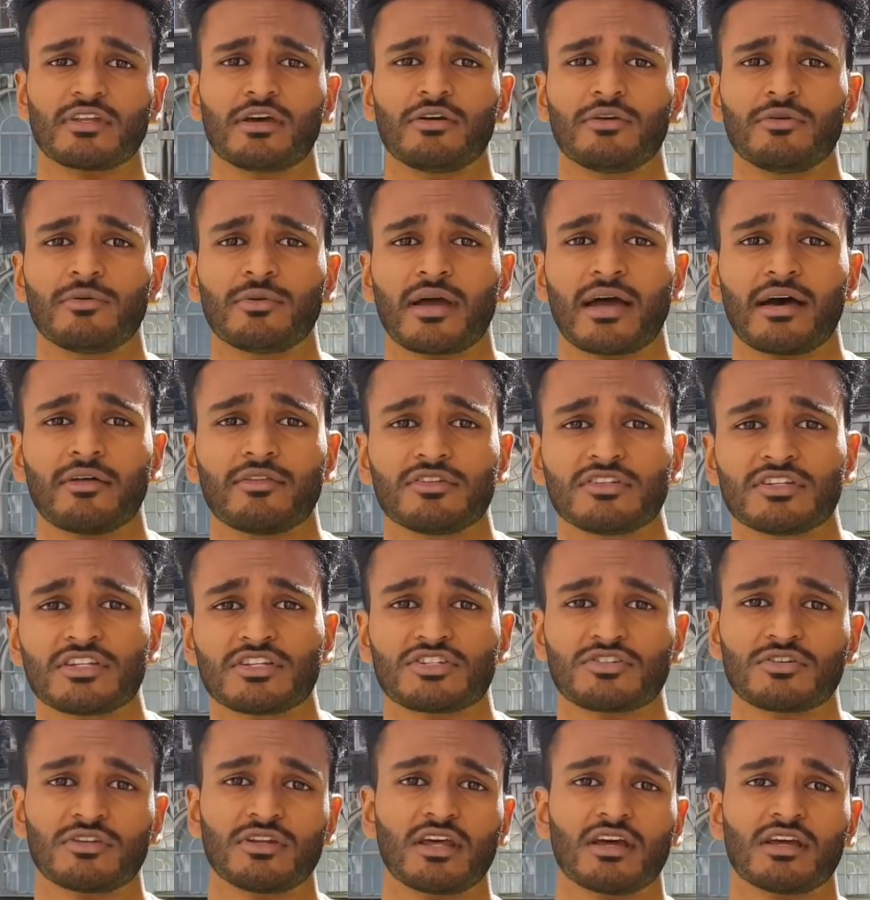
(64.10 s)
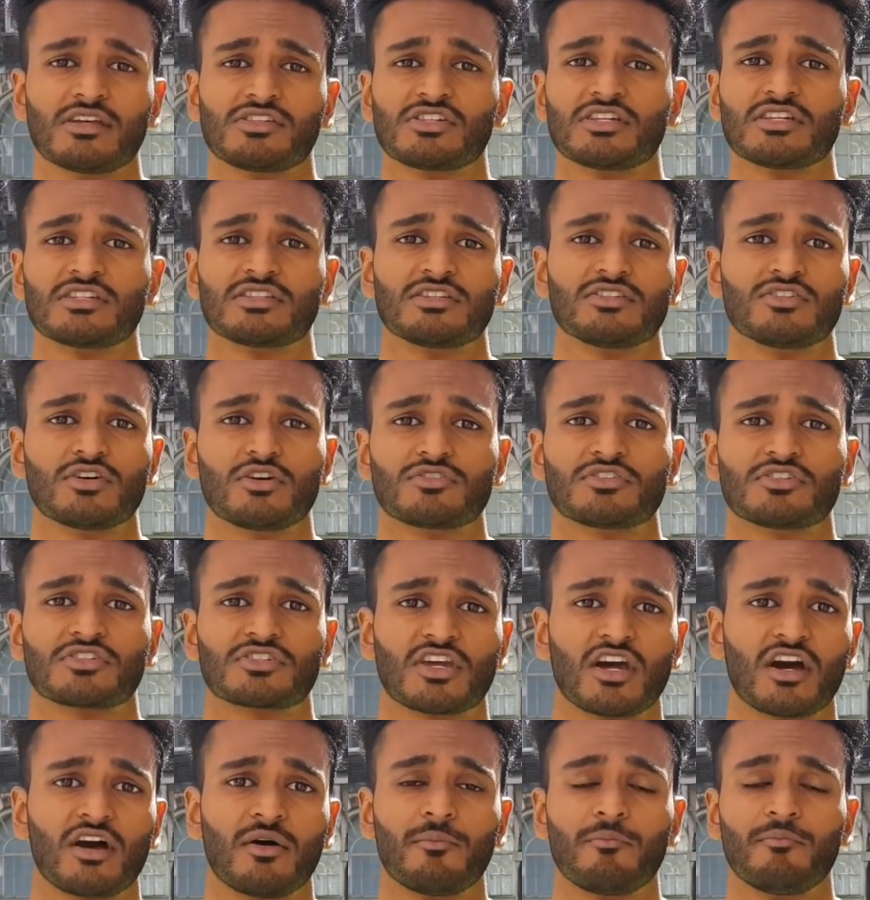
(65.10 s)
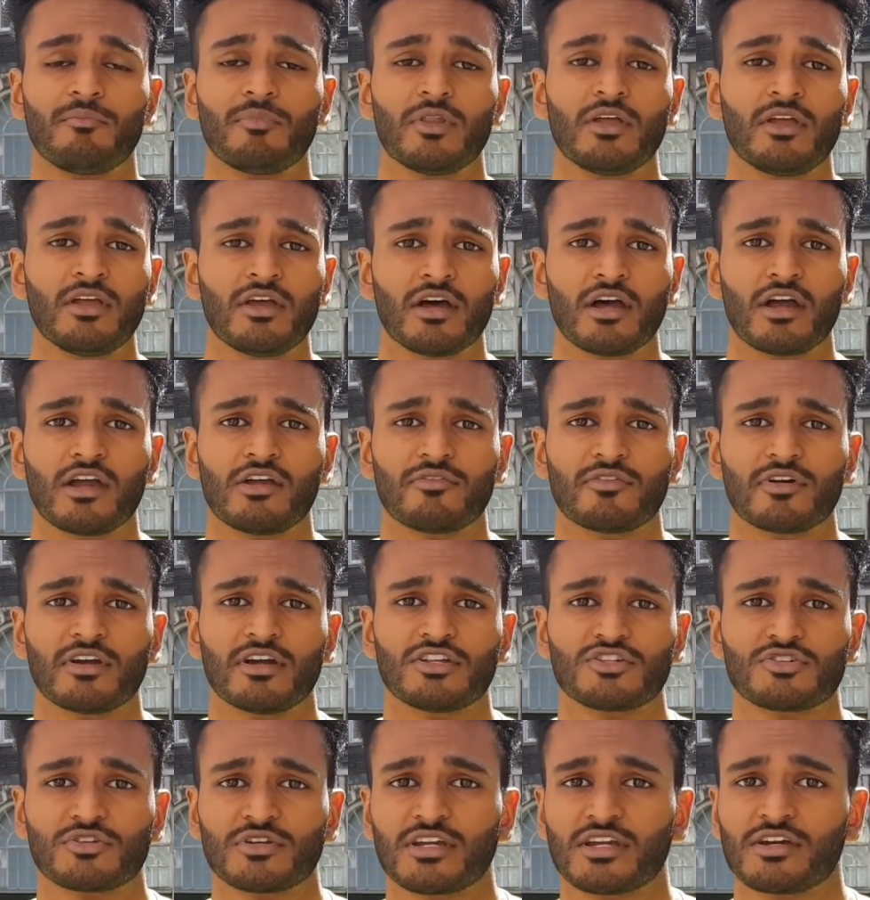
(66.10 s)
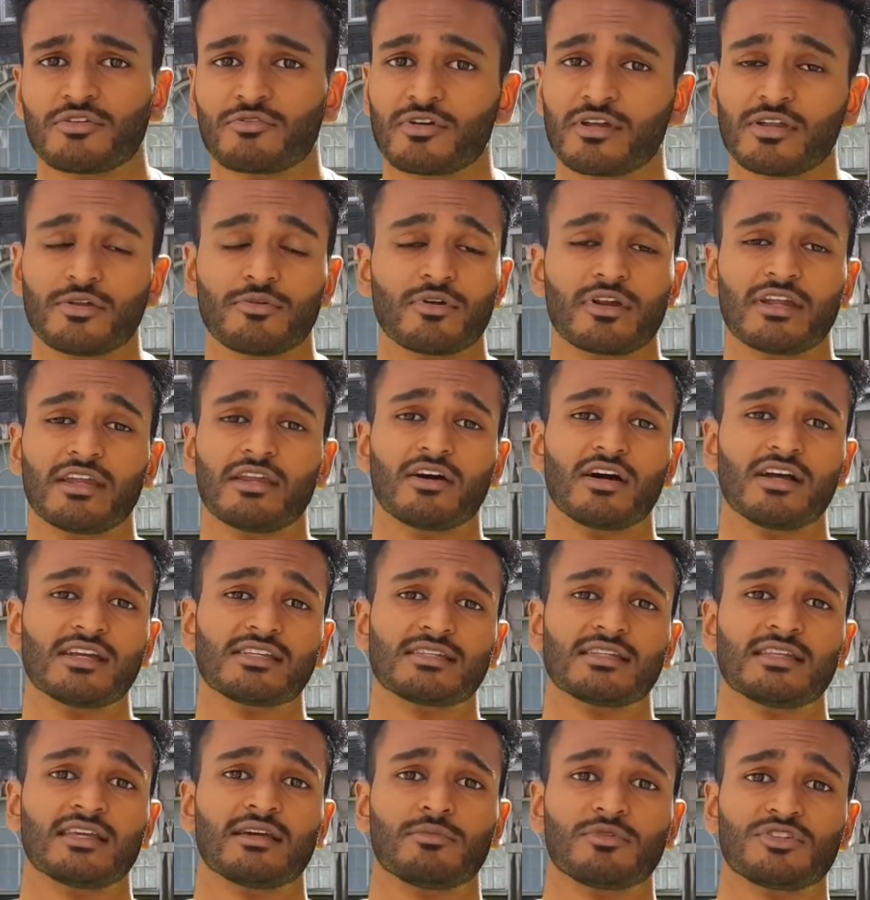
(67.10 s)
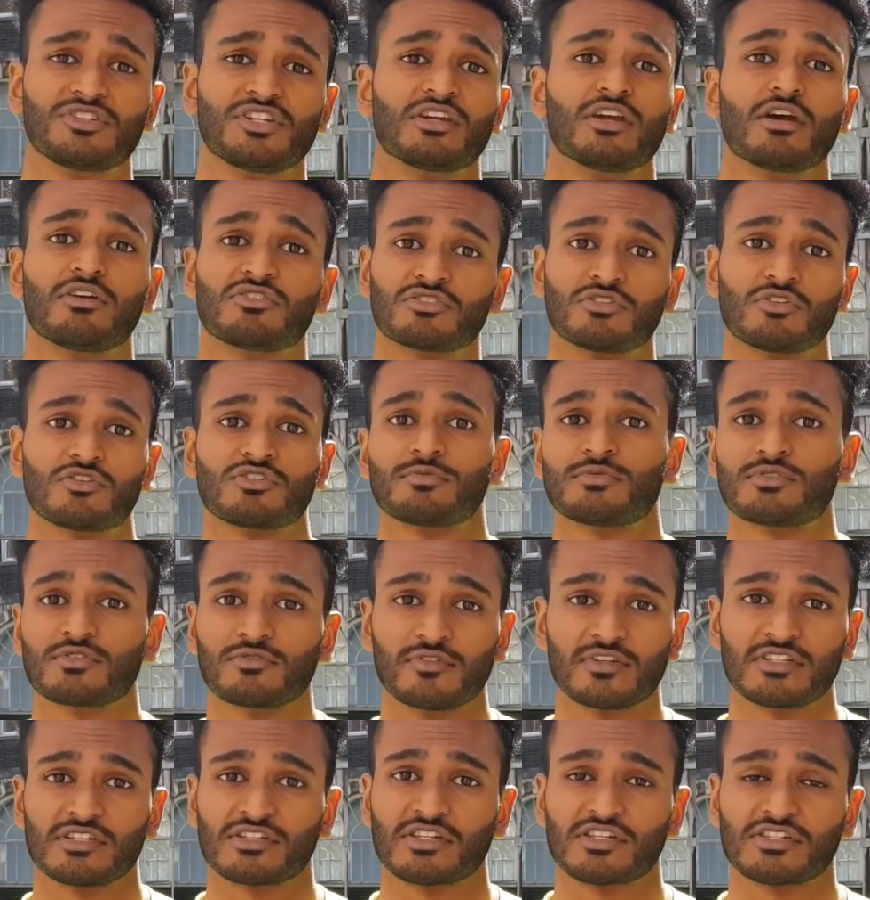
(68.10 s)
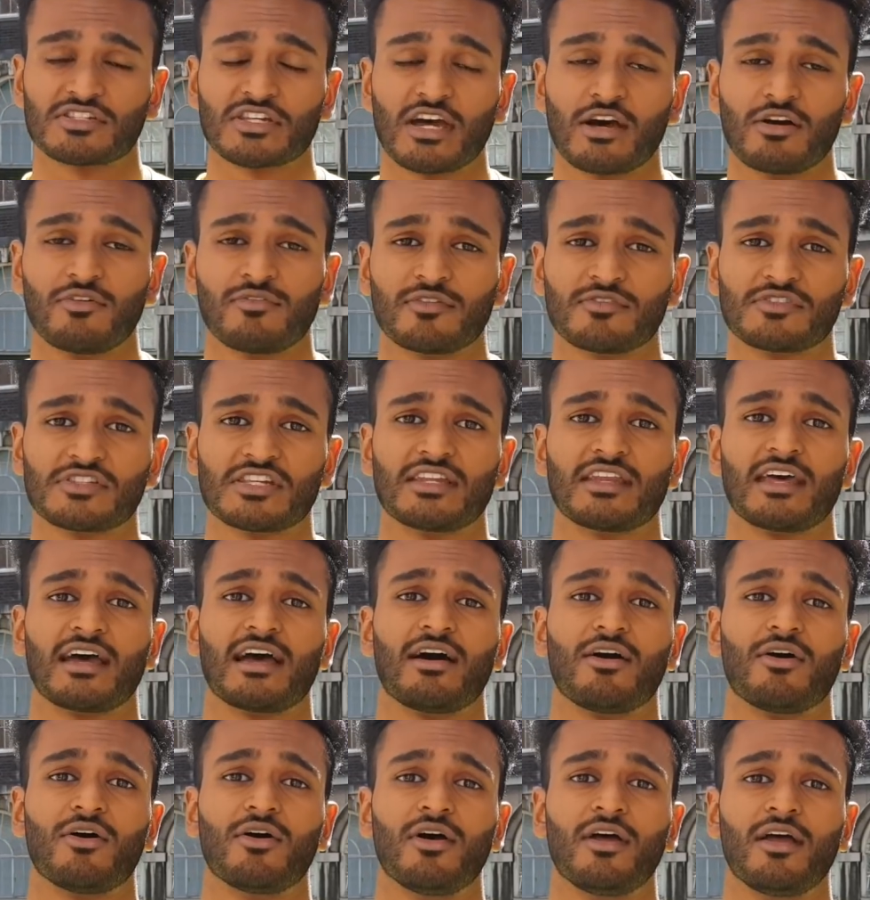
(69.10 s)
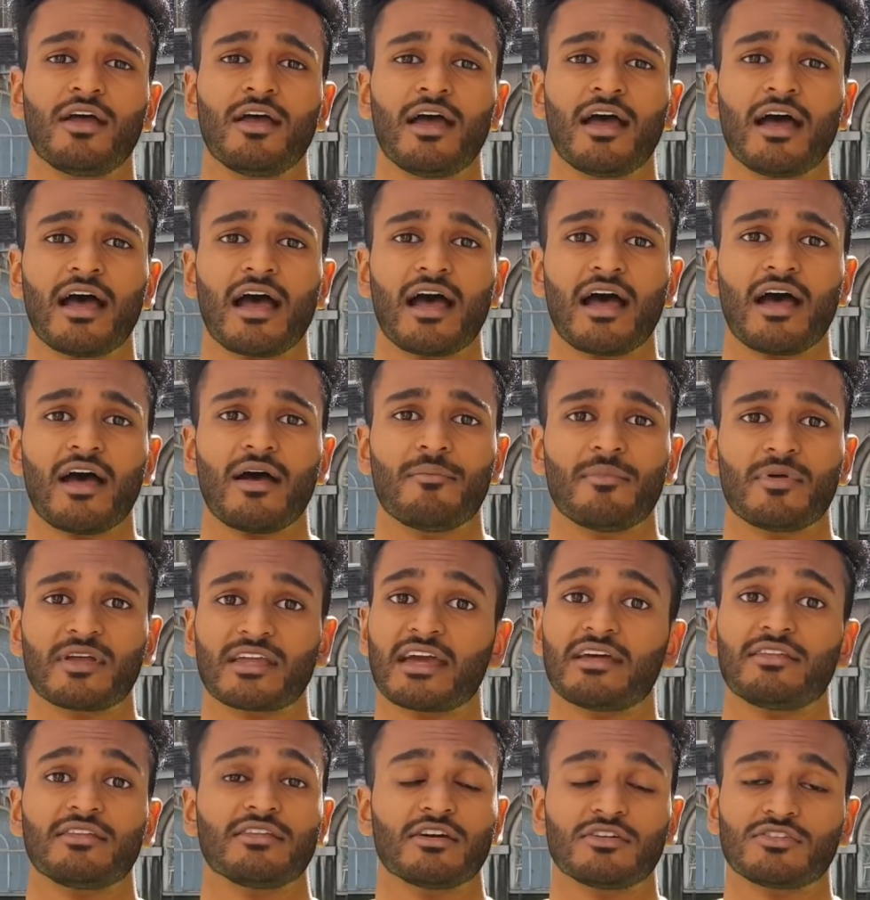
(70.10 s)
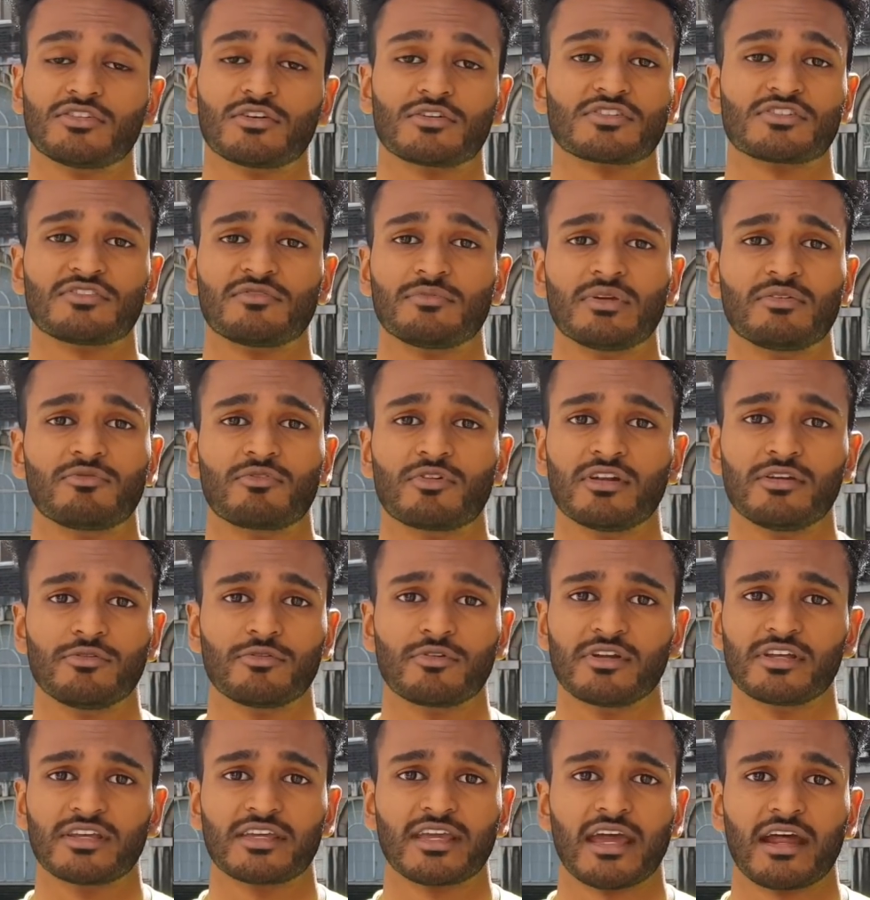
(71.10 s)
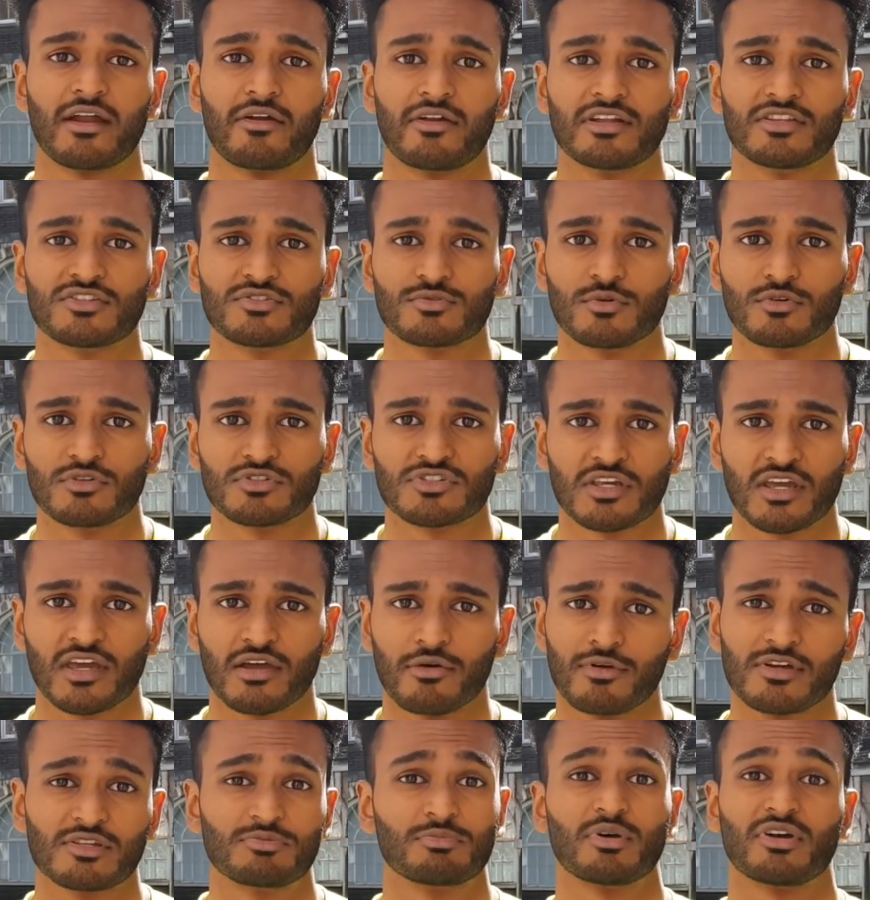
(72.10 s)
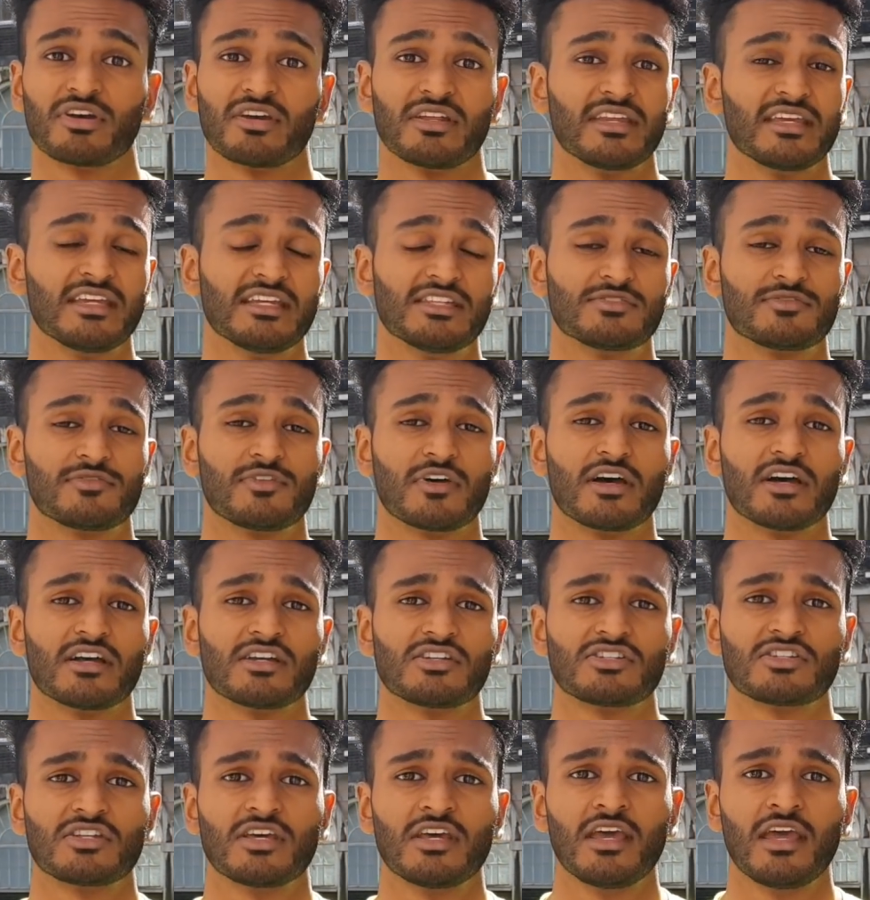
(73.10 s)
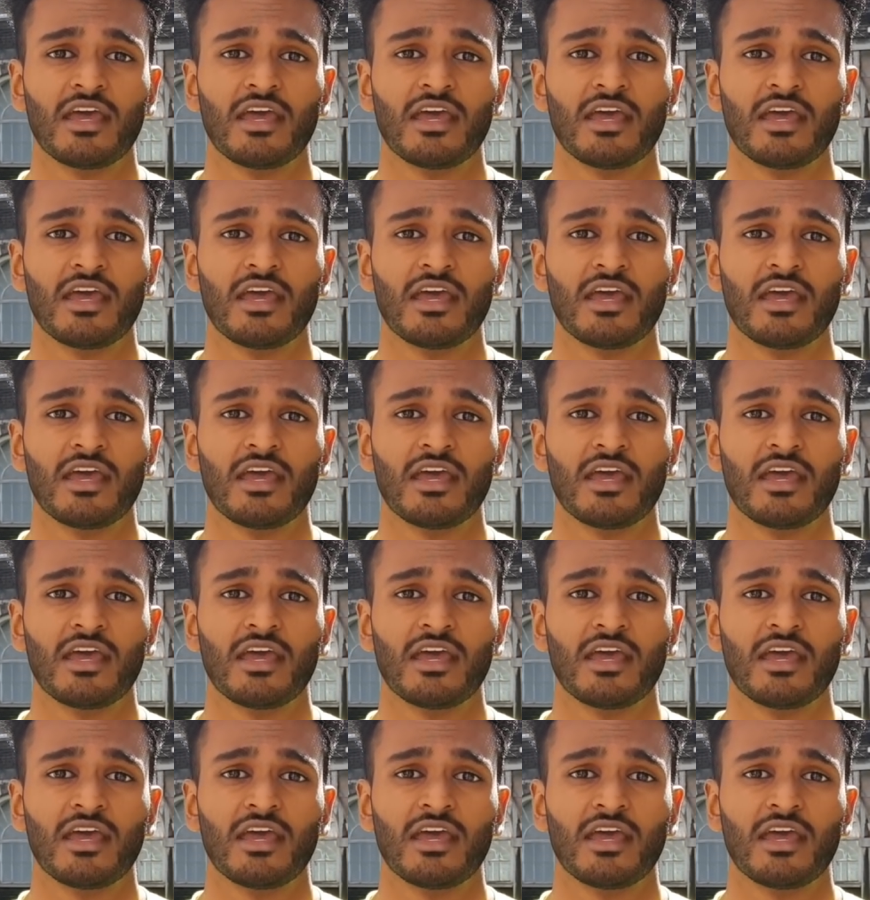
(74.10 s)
know, how the district nurses and the doctors come over, treat her really, really nicely. And when she goes on hospital visits herself, I've seen how, again, you know, doctors have been really, really caring towards her, always put her needs first.